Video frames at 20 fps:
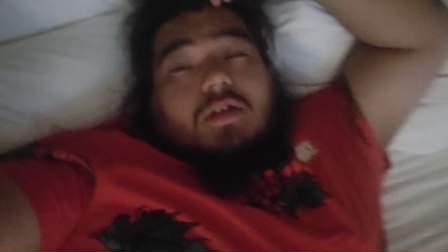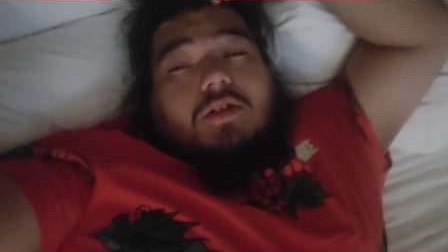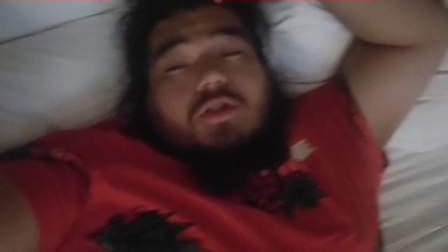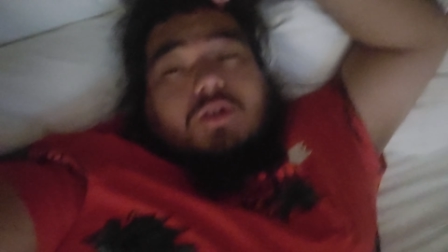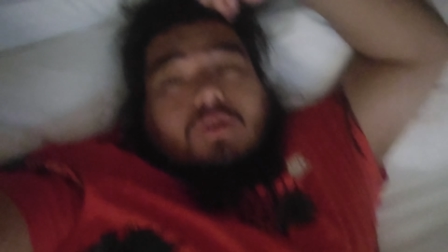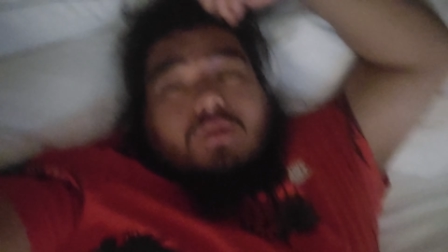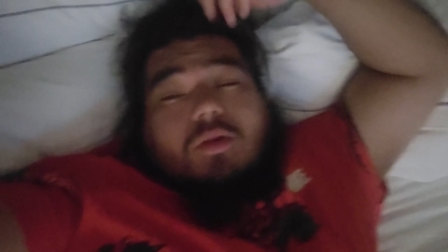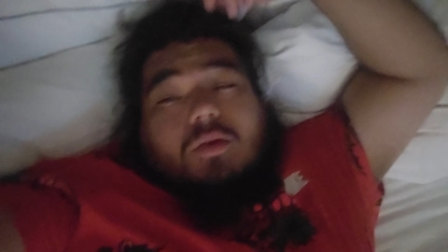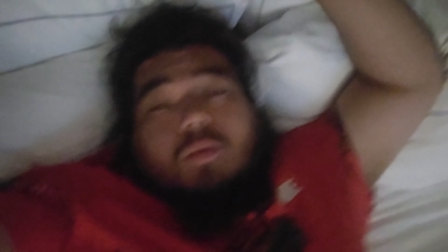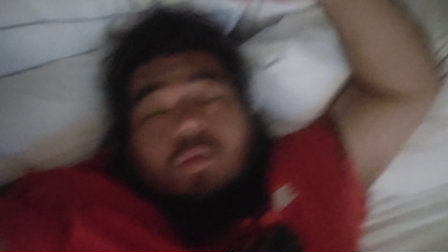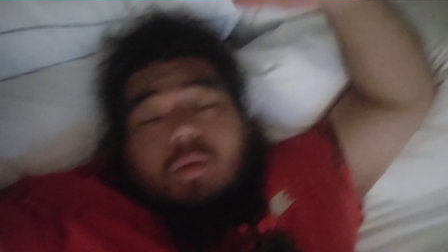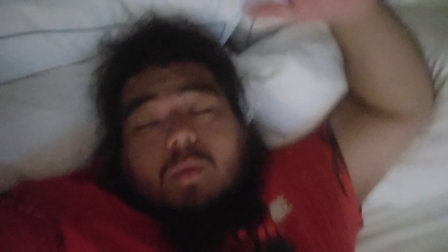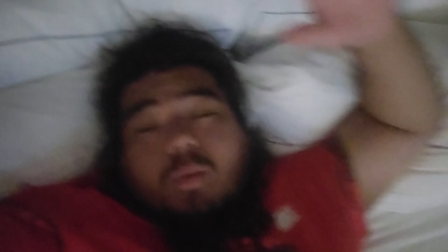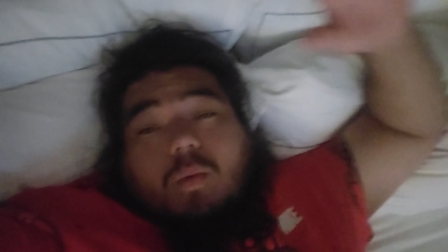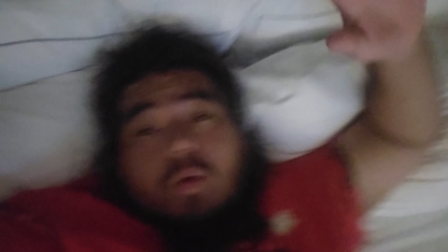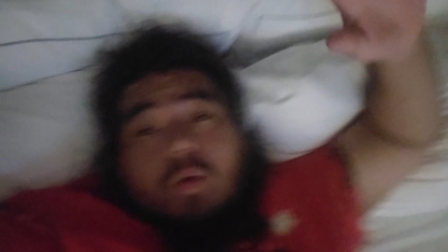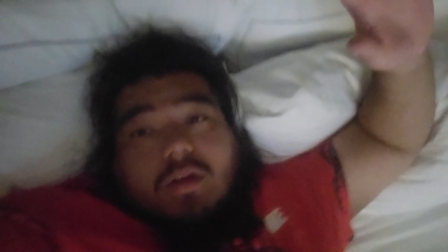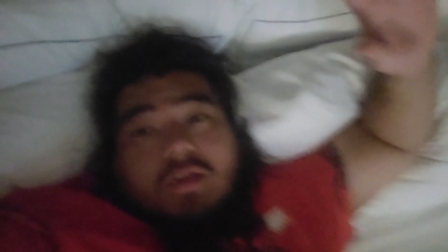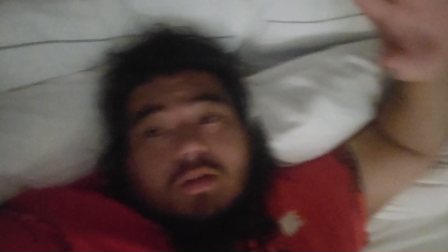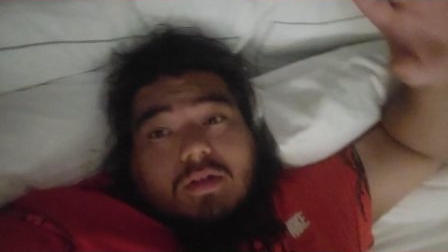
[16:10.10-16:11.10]
showed you, we
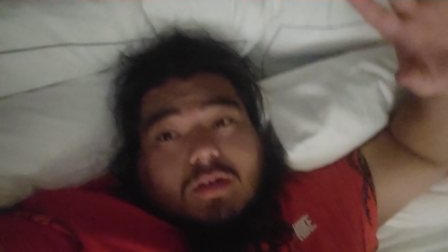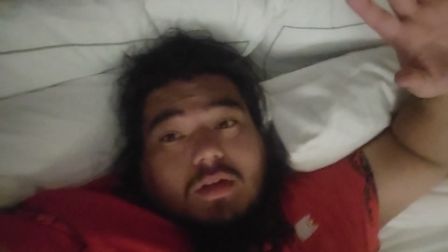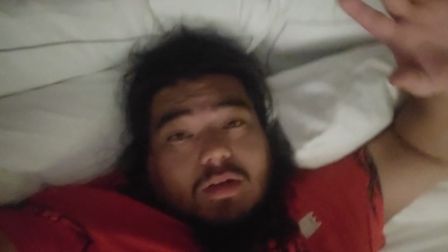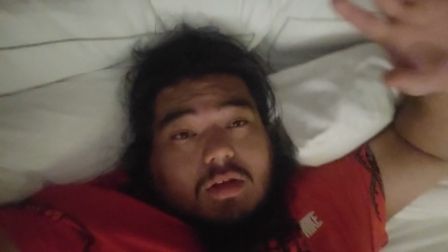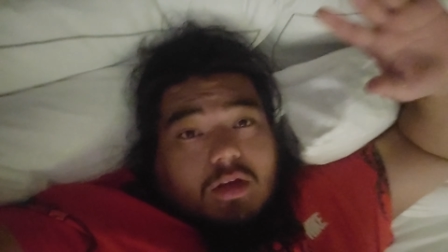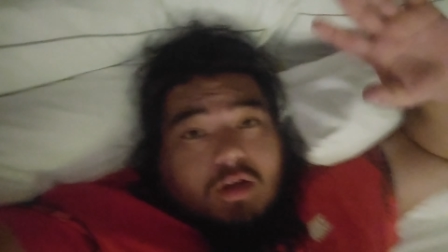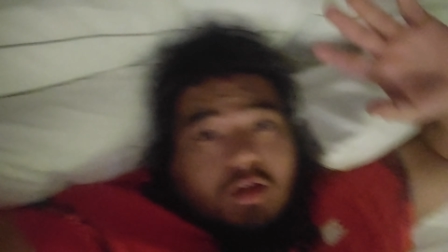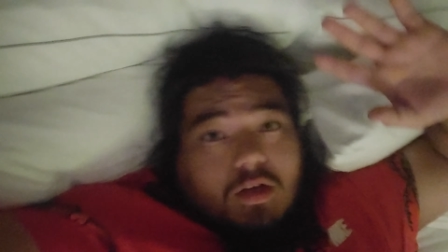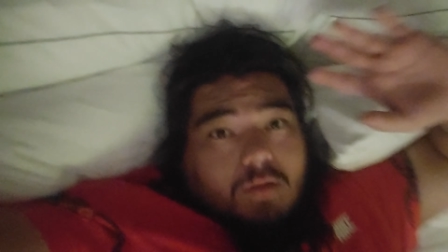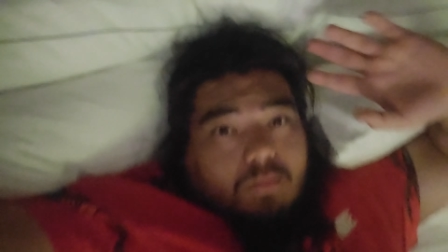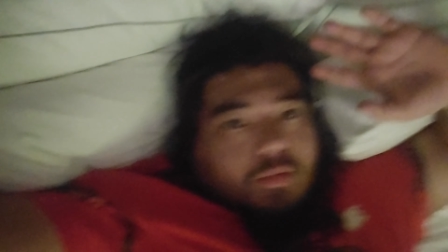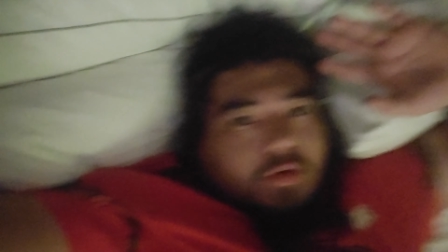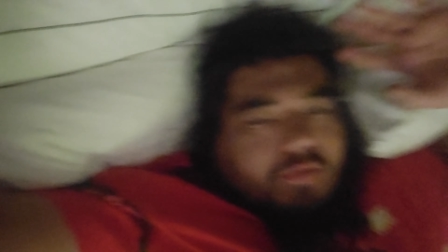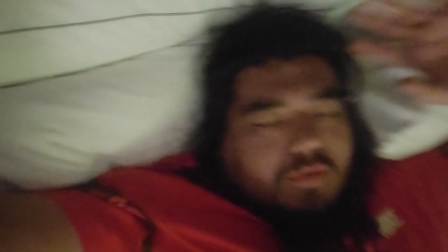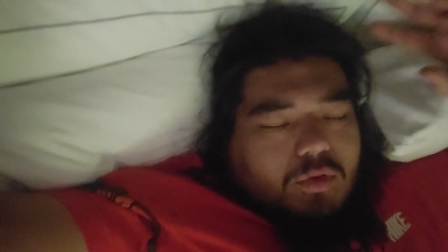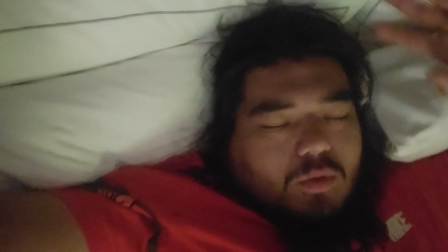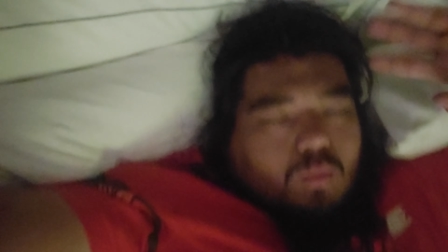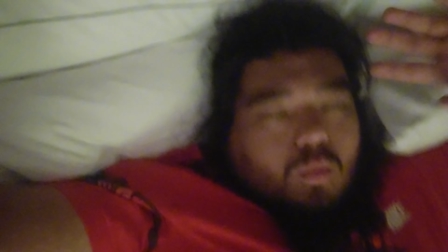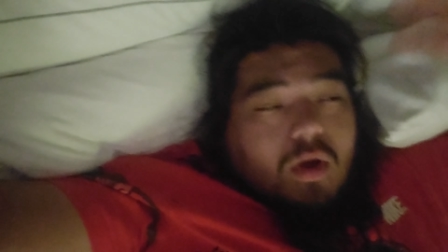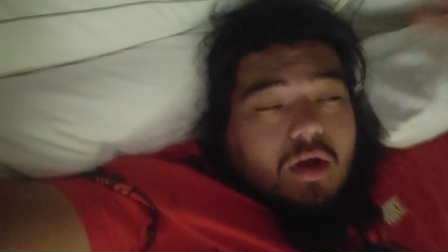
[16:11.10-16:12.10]
were at uh,
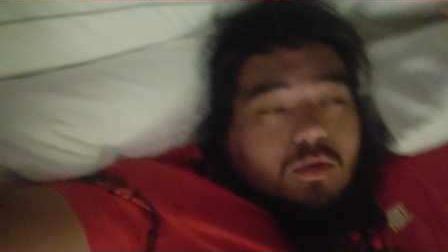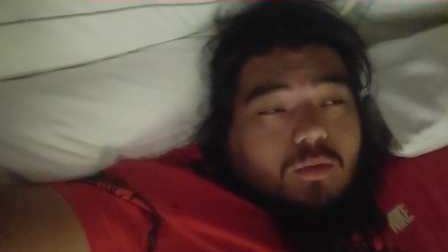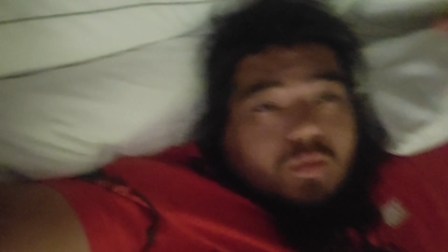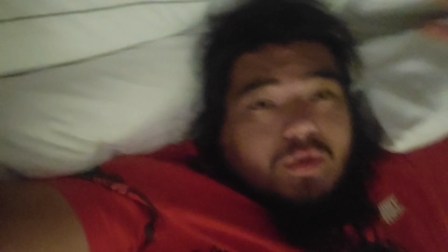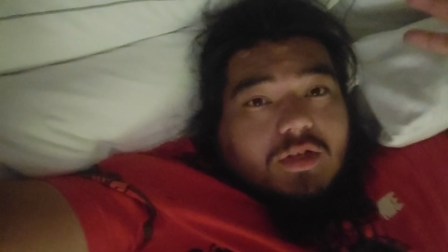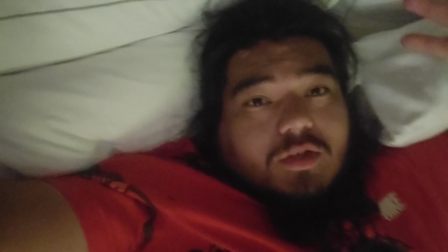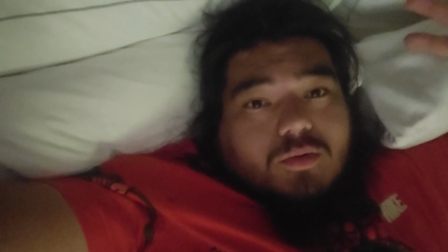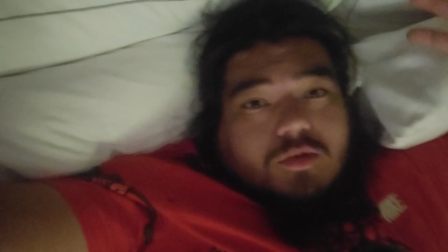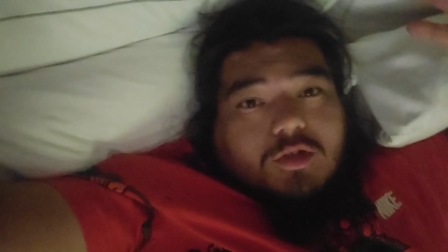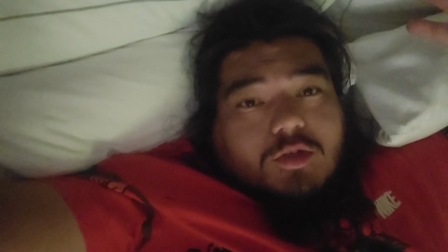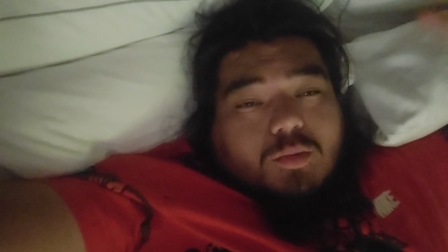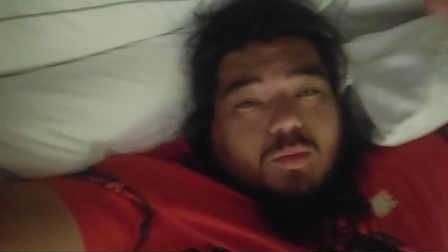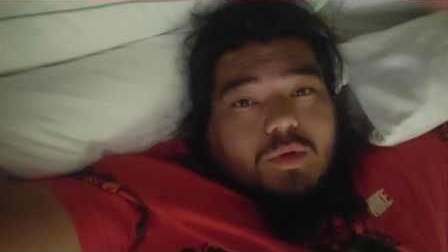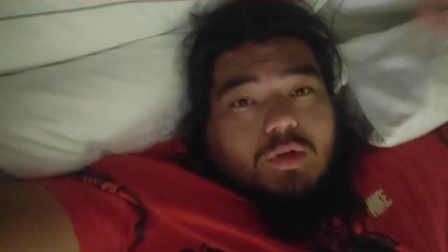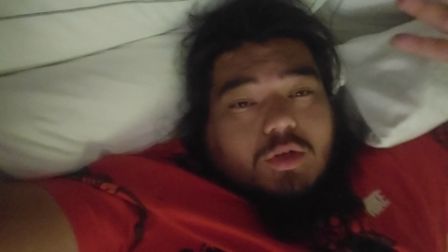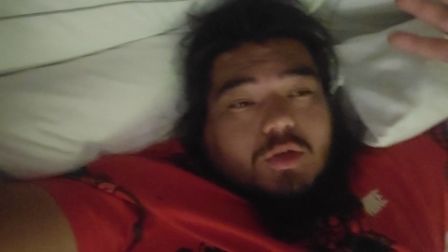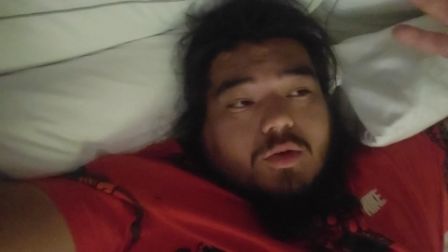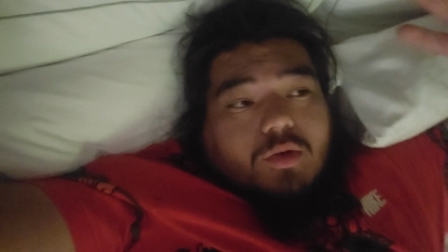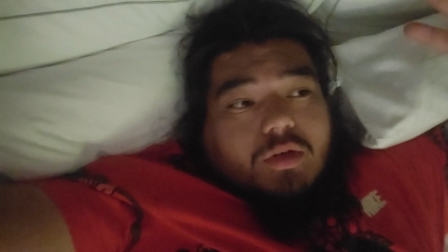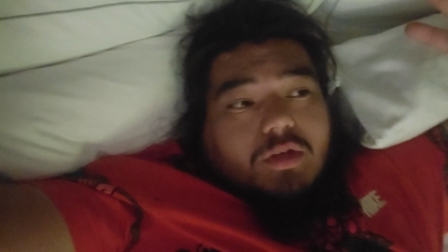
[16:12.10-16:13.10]
Buffalo Wild Wings, which is
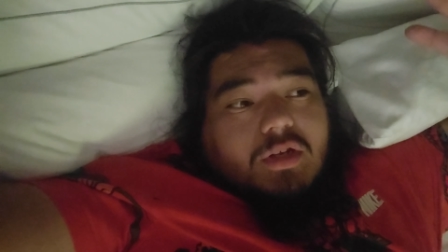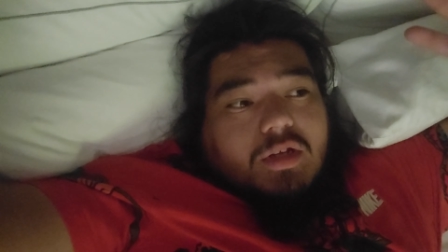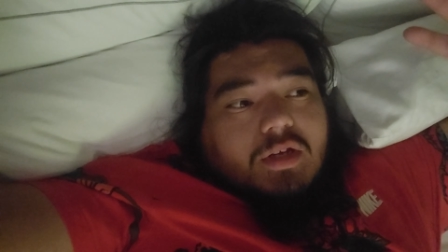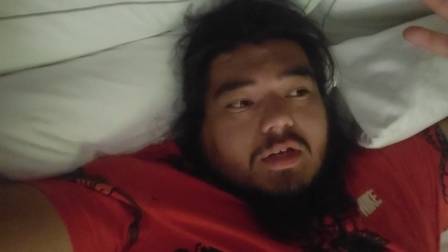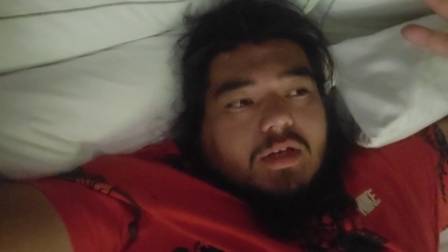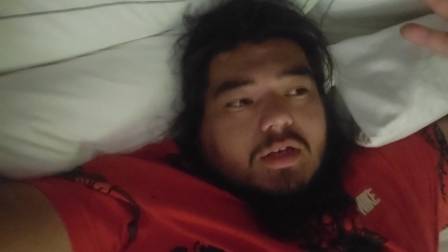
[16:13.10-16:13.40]
pretty good.